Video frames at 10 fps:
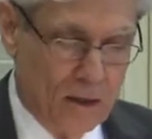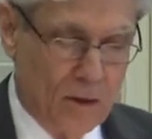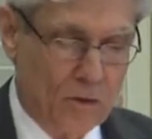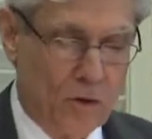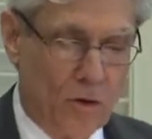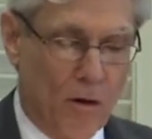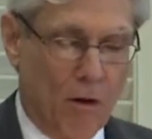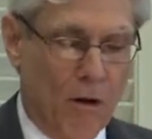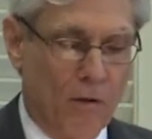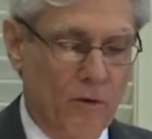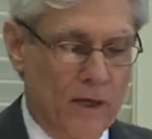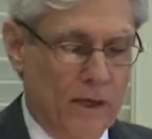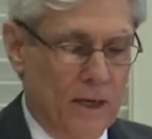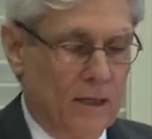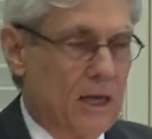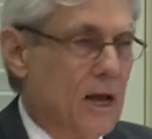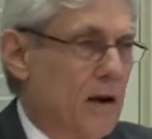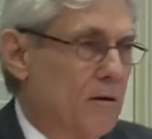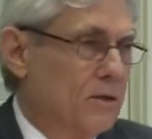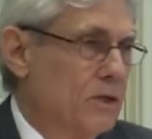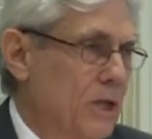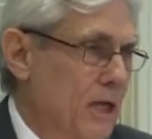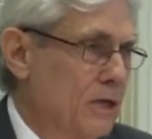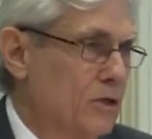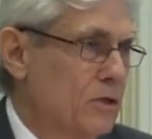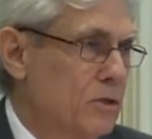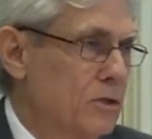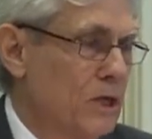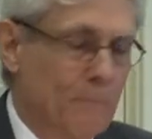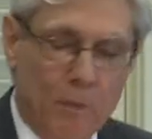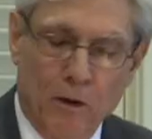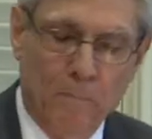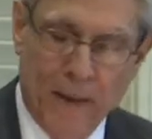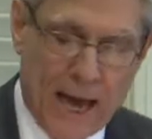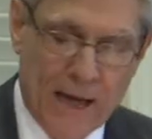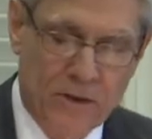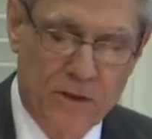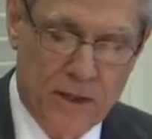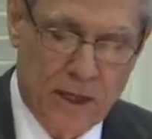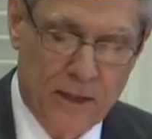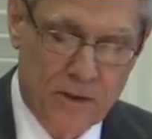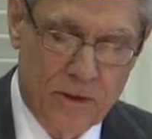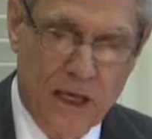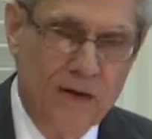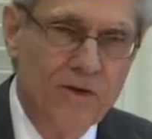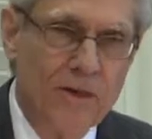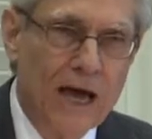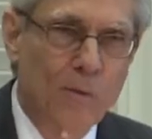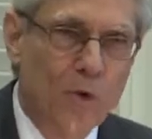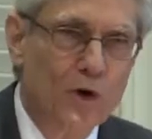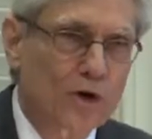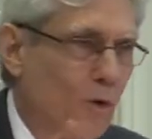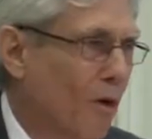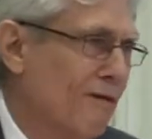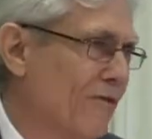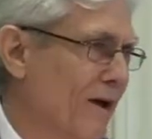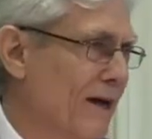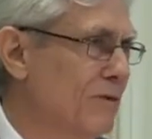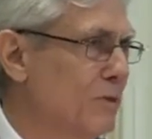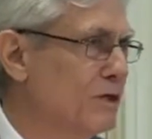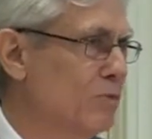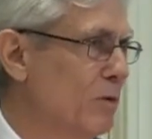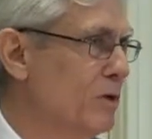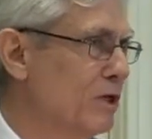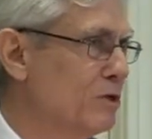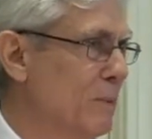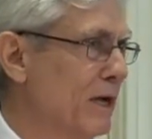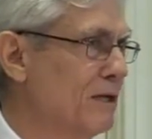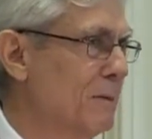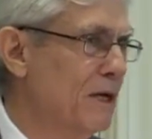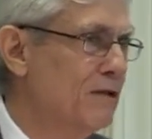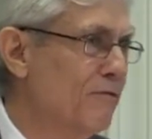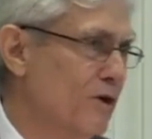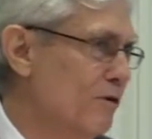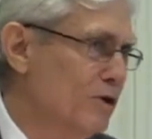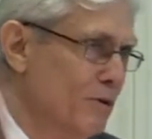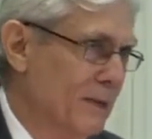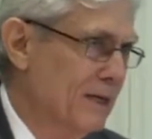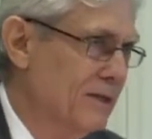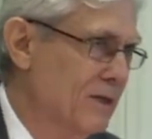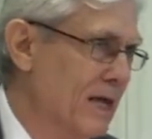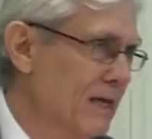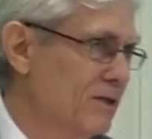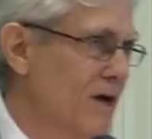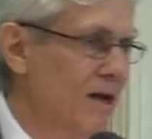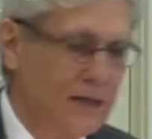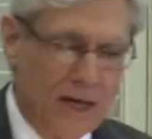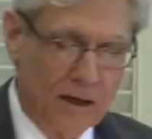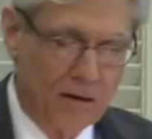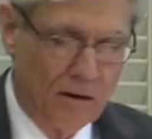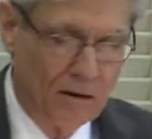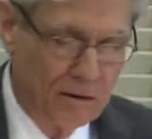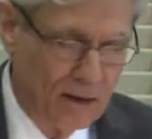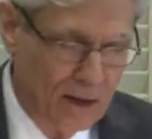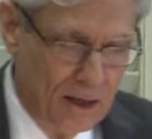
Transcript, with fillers: Those are all written in the aorist tense, the simple past tense, even that word glorified, which we would expect to be in the future because it has not yet occurred.